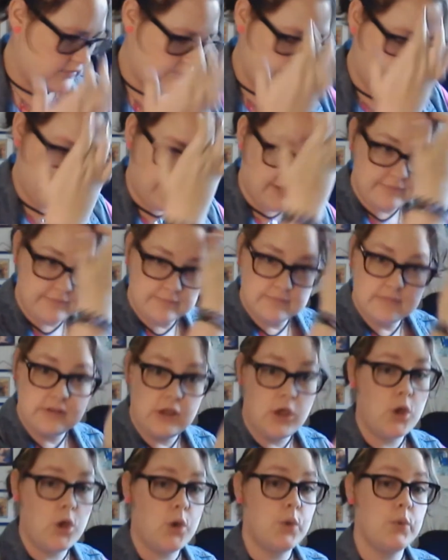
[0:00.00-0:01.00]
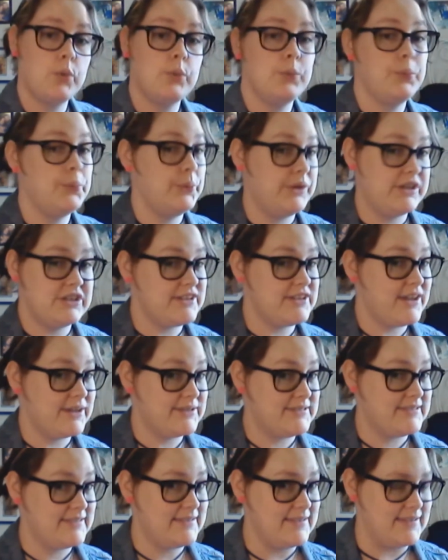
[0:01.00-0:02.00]
but we shall
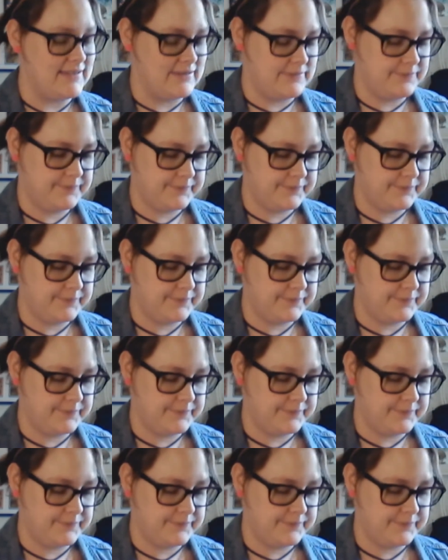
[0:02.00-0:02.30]
see.